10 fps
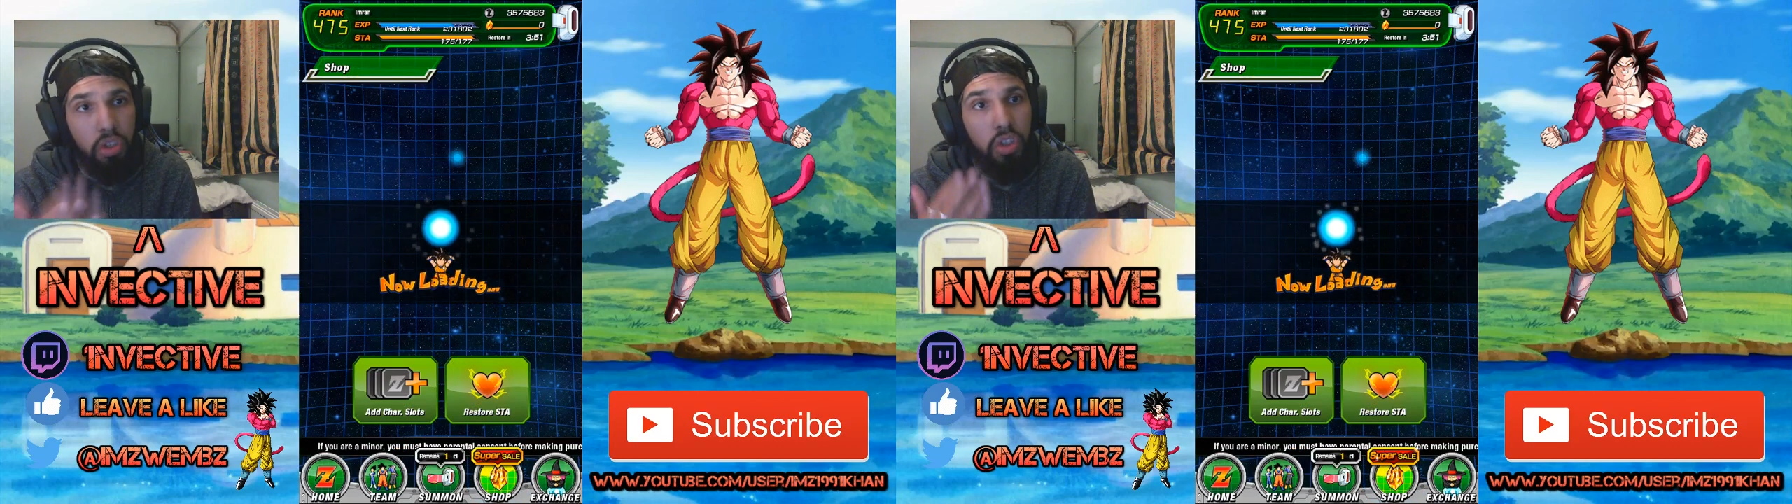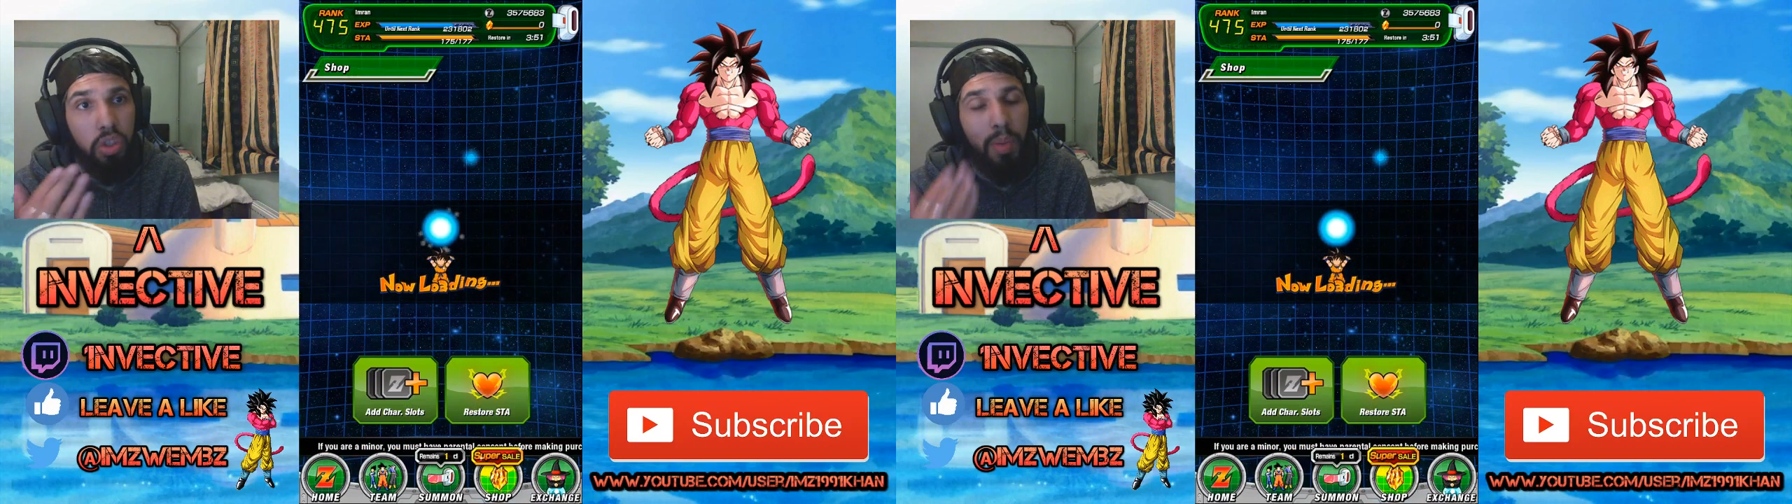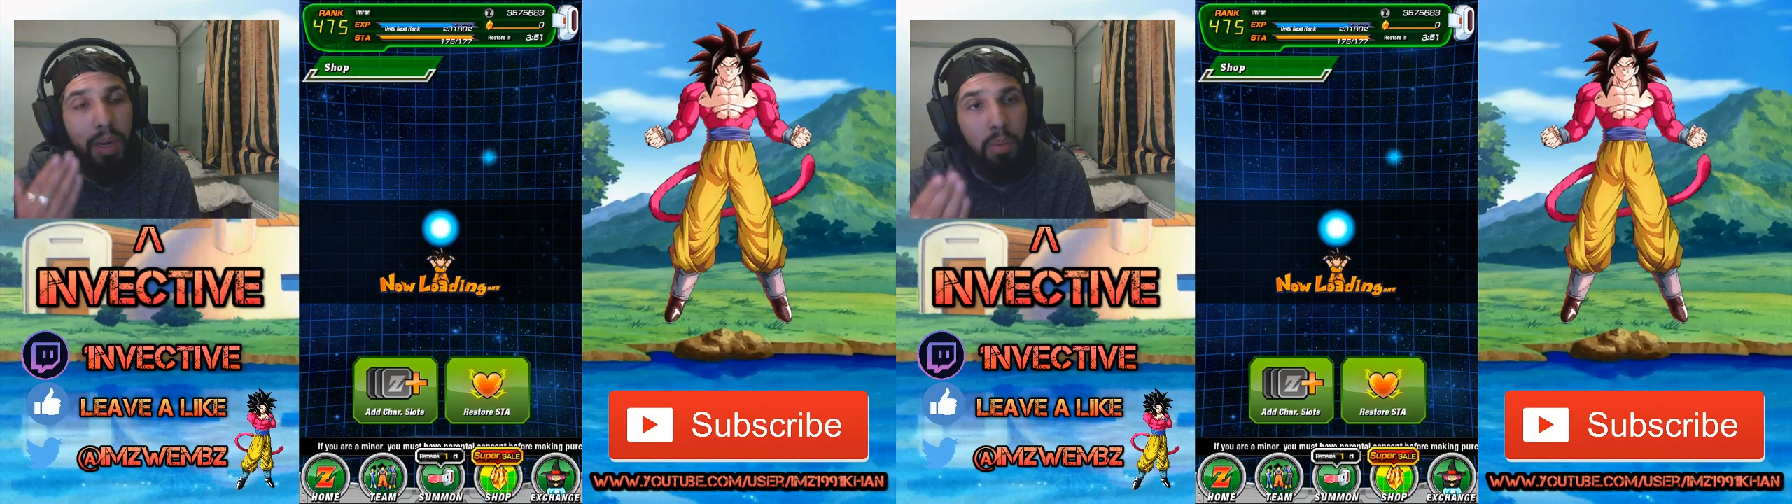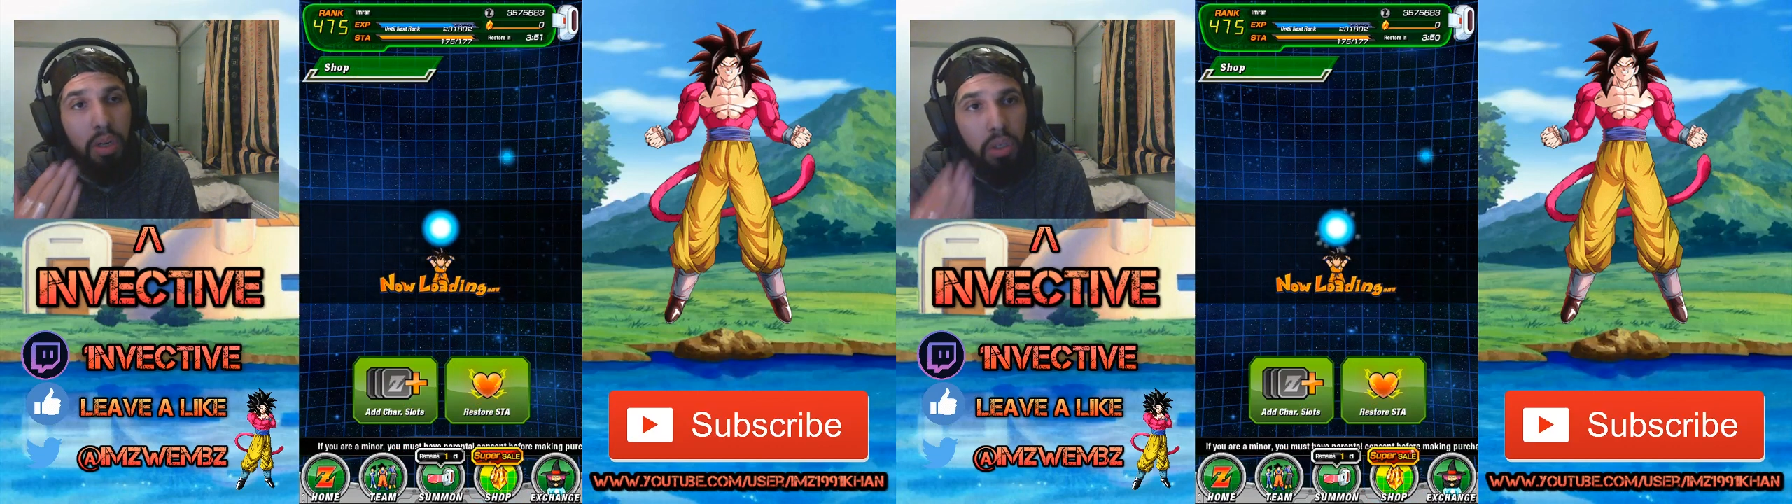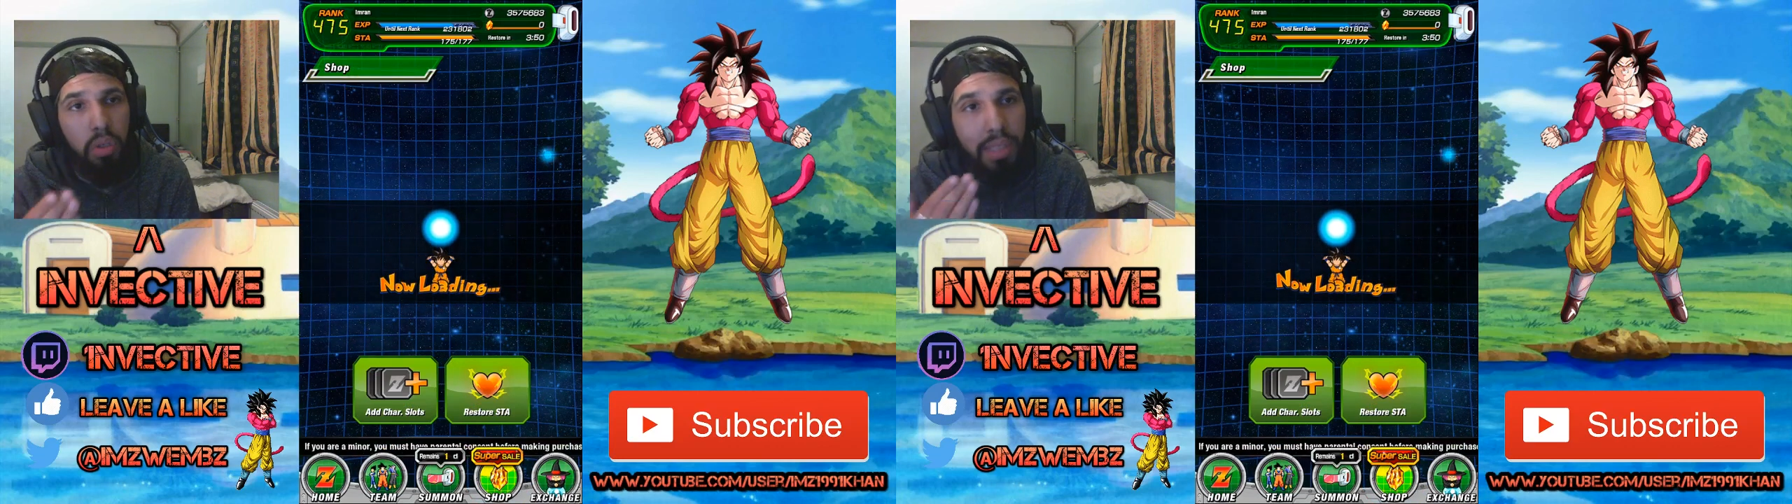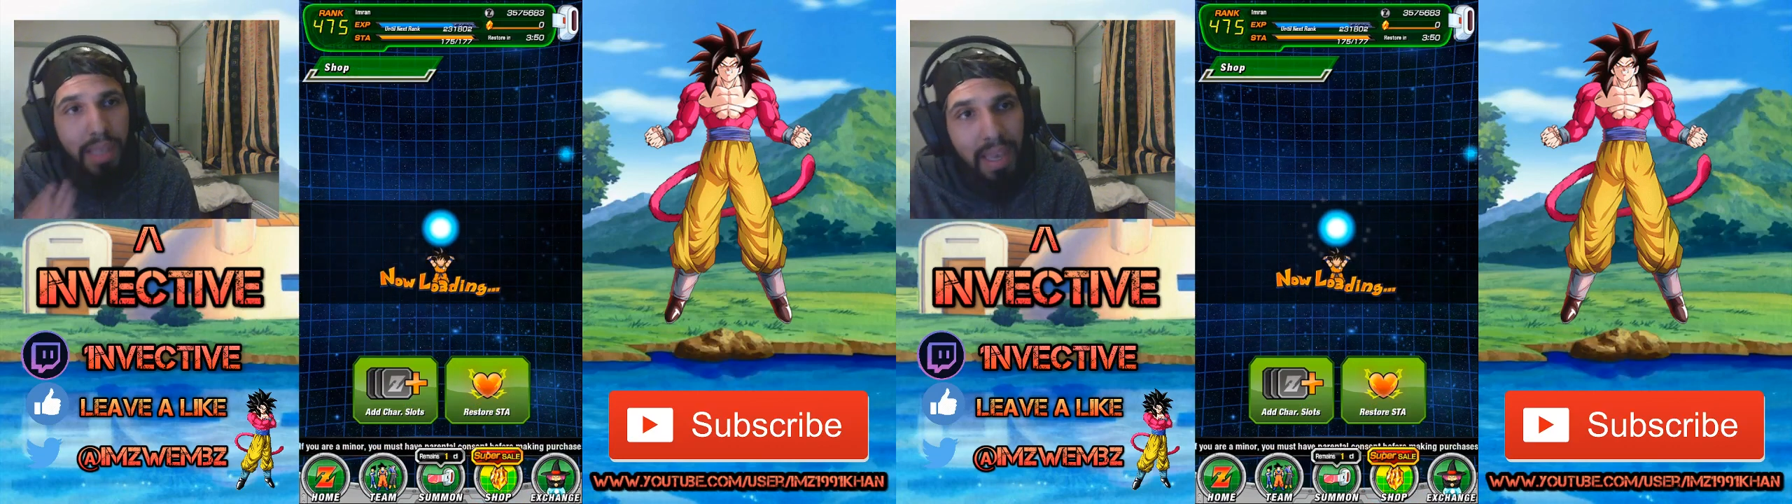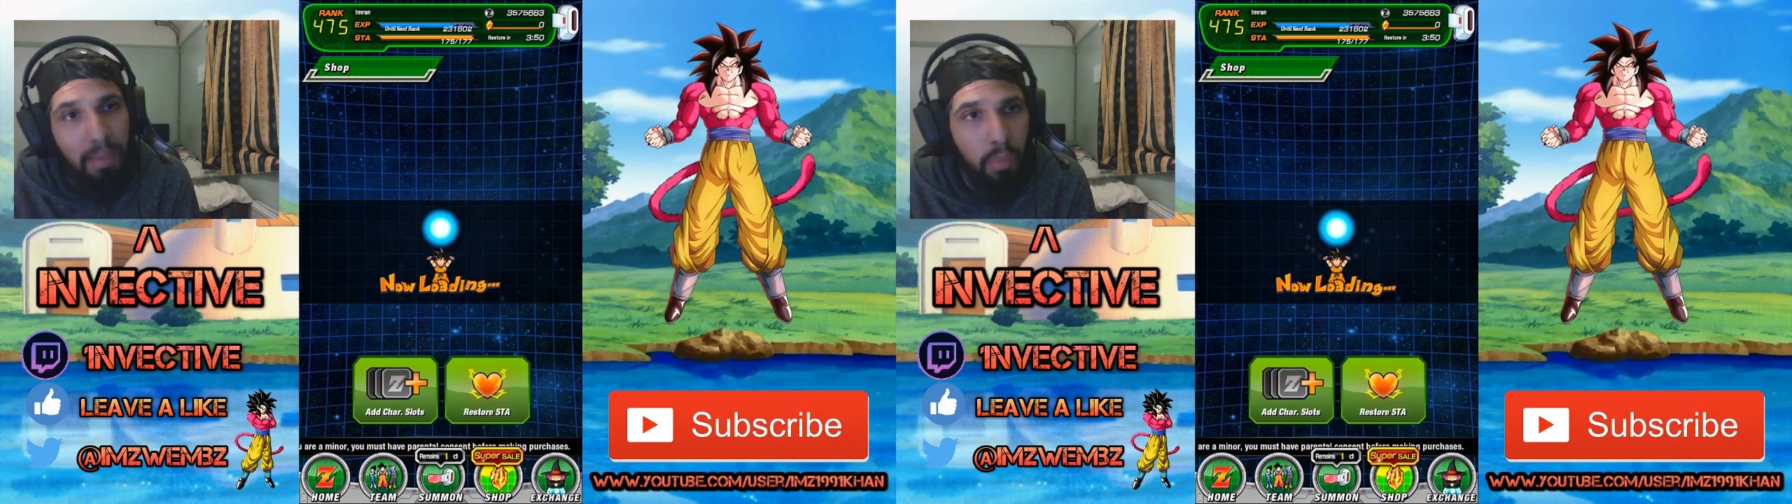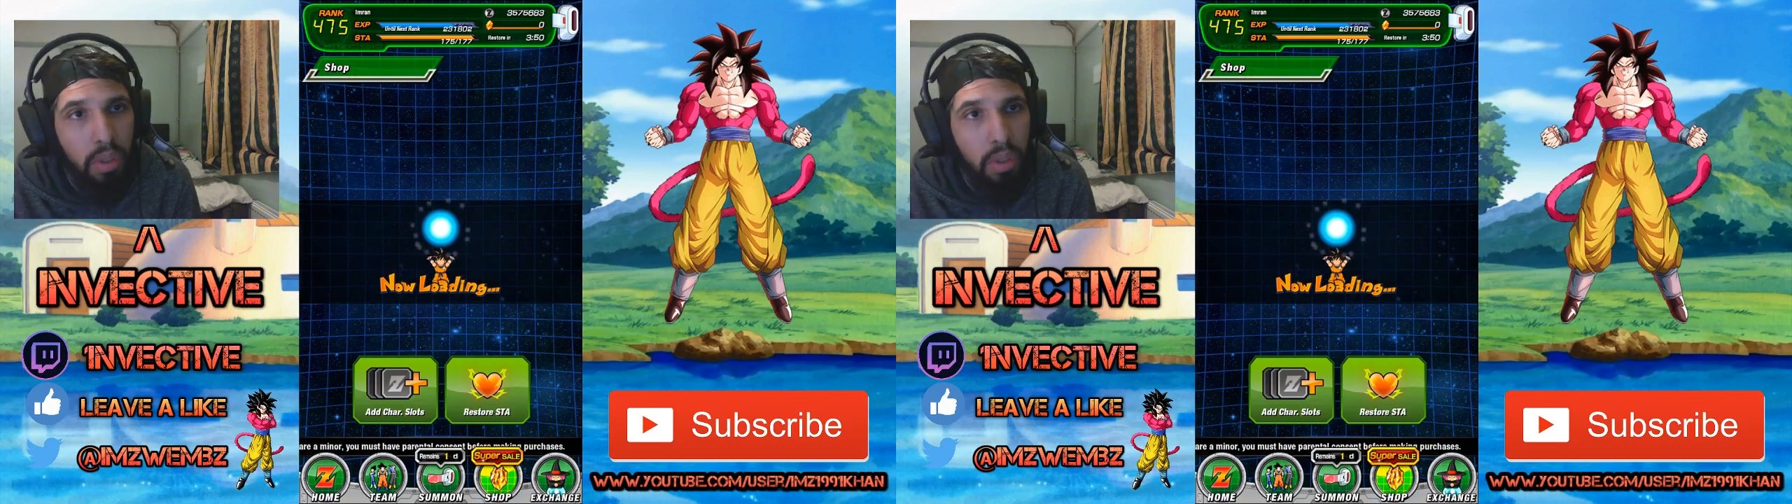to spend money on the game.